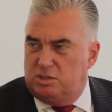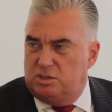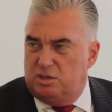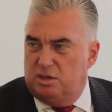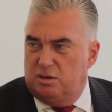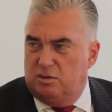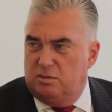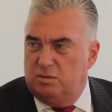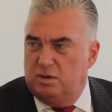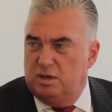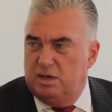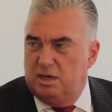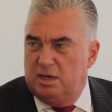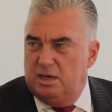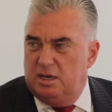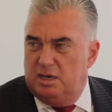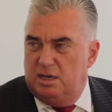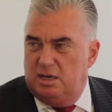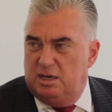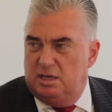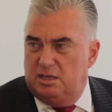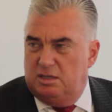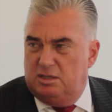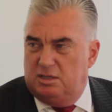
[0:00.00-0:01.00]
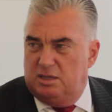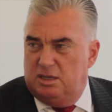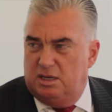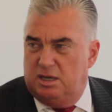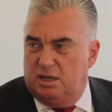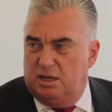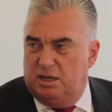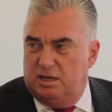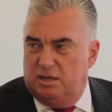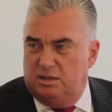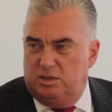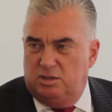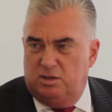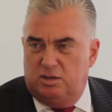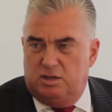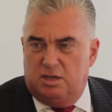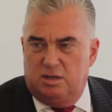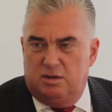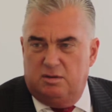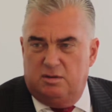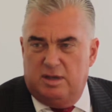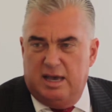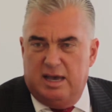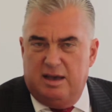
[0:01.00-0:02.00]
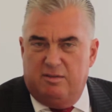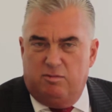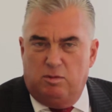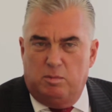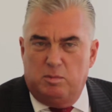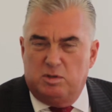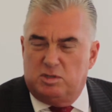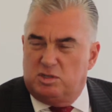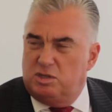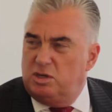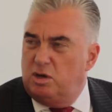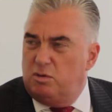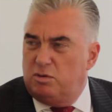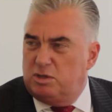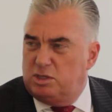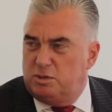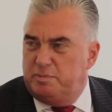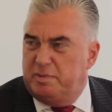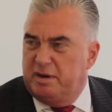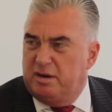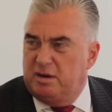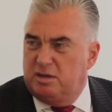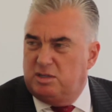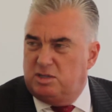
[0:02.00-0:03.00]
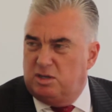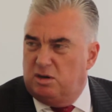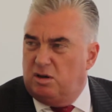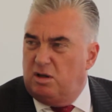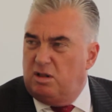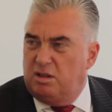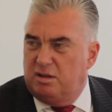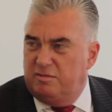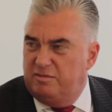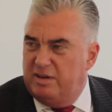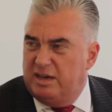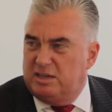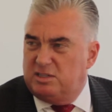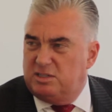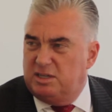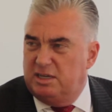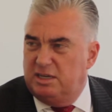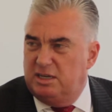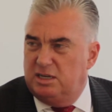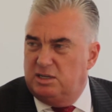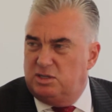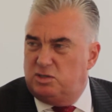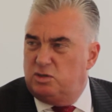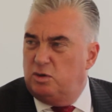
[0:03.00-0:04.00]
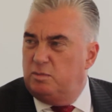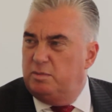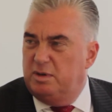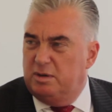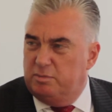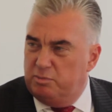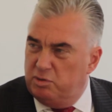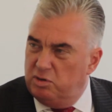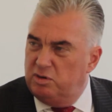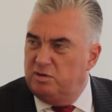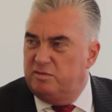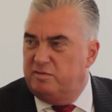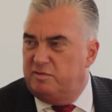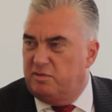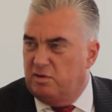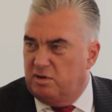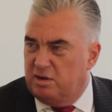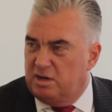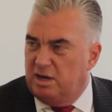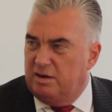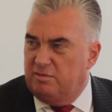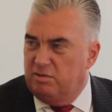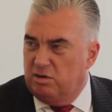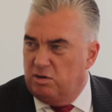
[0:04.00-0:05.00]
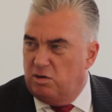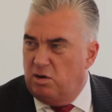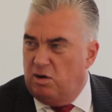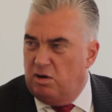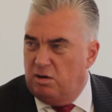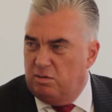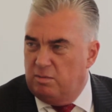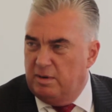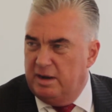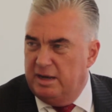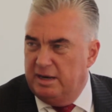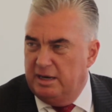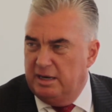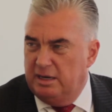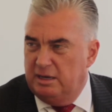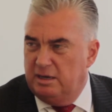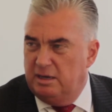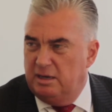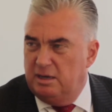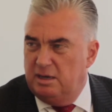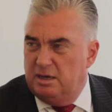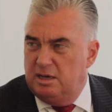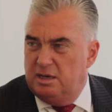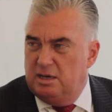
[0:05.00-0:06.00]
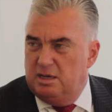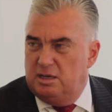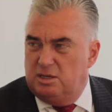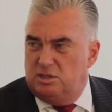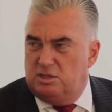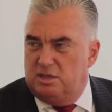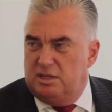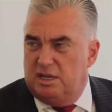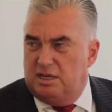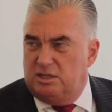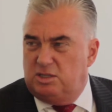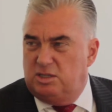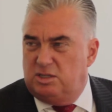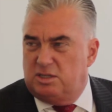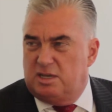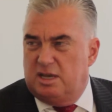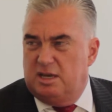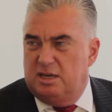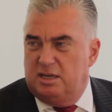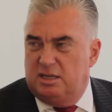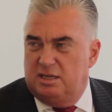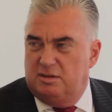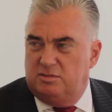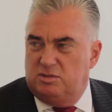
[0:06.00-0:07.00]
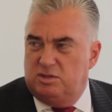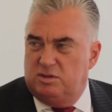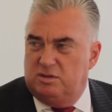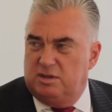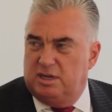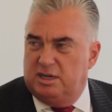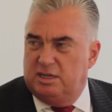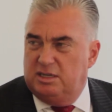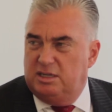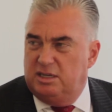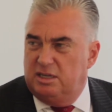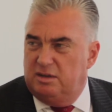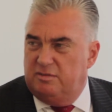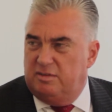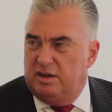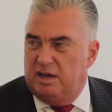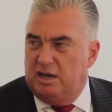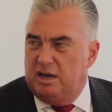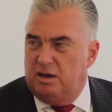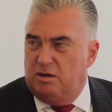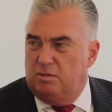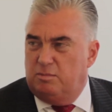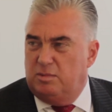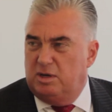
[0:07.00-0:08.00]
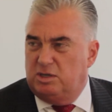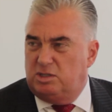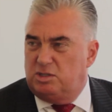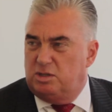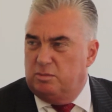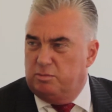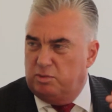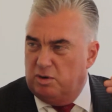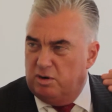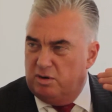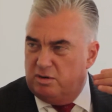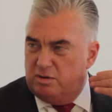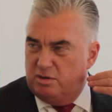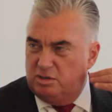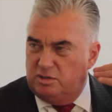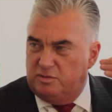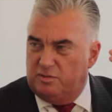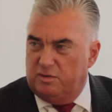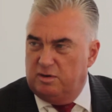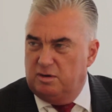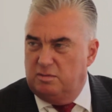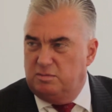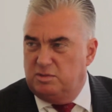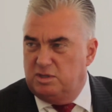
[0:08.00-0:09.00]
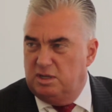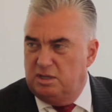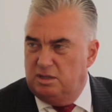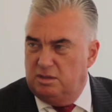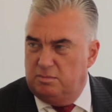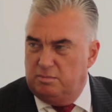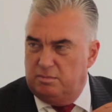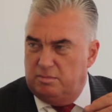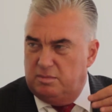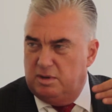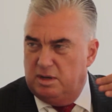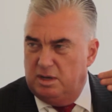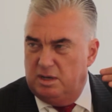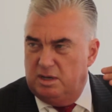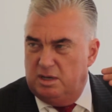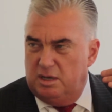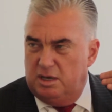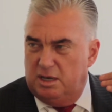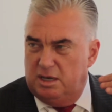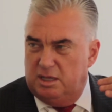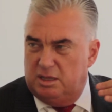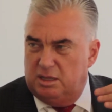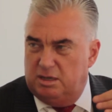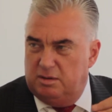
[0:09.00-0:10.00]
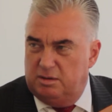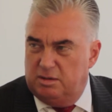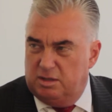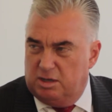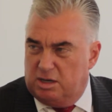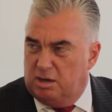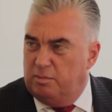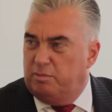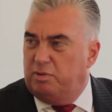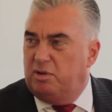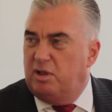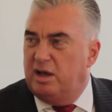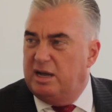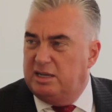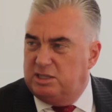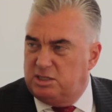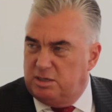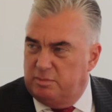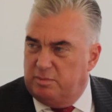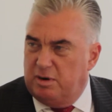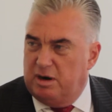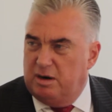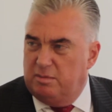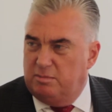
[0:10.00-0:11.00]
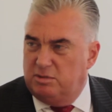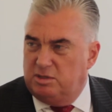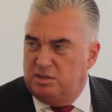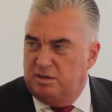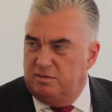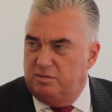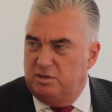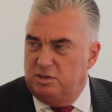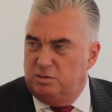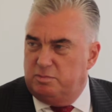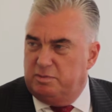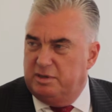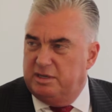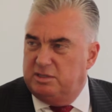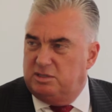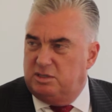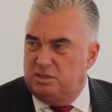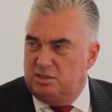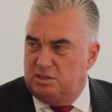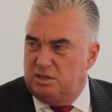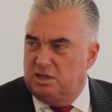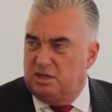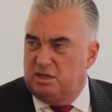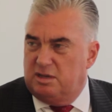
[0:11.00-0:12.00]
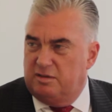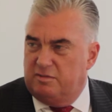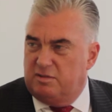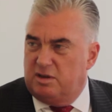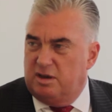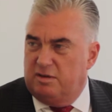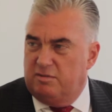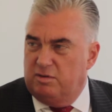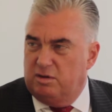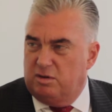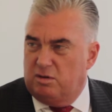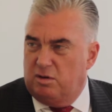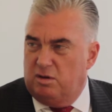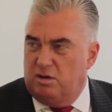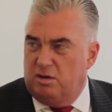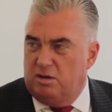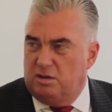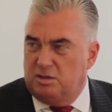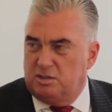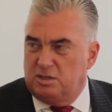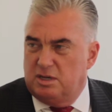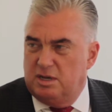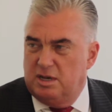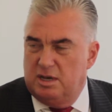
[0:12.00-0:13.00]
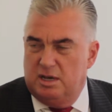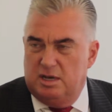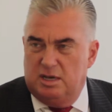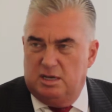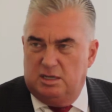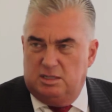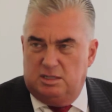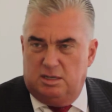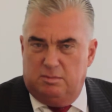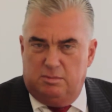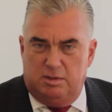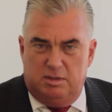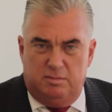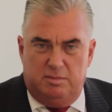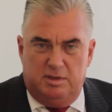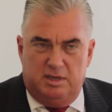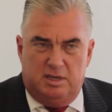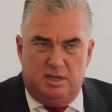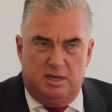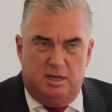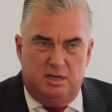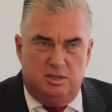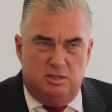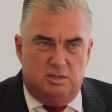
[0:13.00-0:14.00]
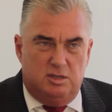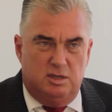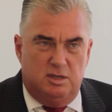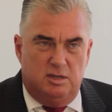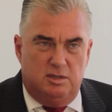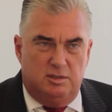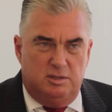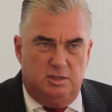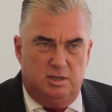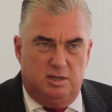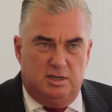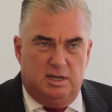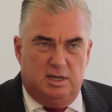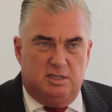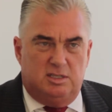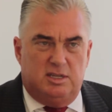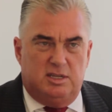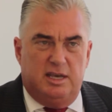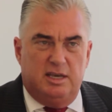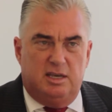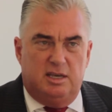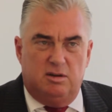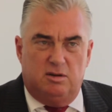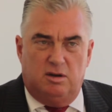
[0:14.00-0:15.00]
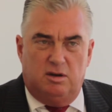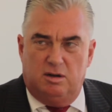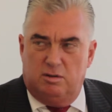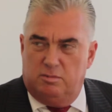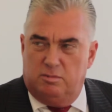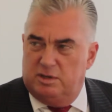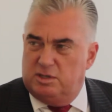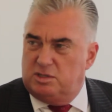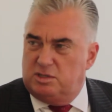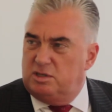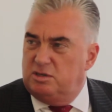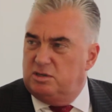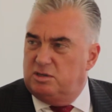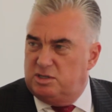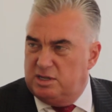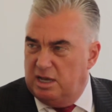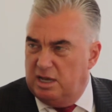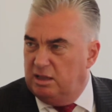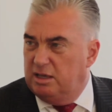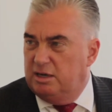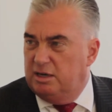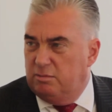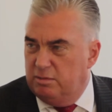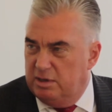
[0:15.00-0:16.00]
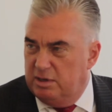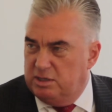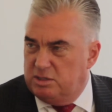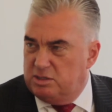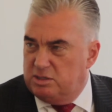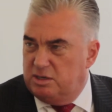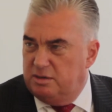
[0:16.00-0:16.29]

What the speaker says: So you can have almost no experience at all investing and still be approved for covered call writing. So that just kind of gives you an idea of how much the brokerage firms and the compliance departments of these places think of covered calls, simply because you're not taking on risk, you're selling risk.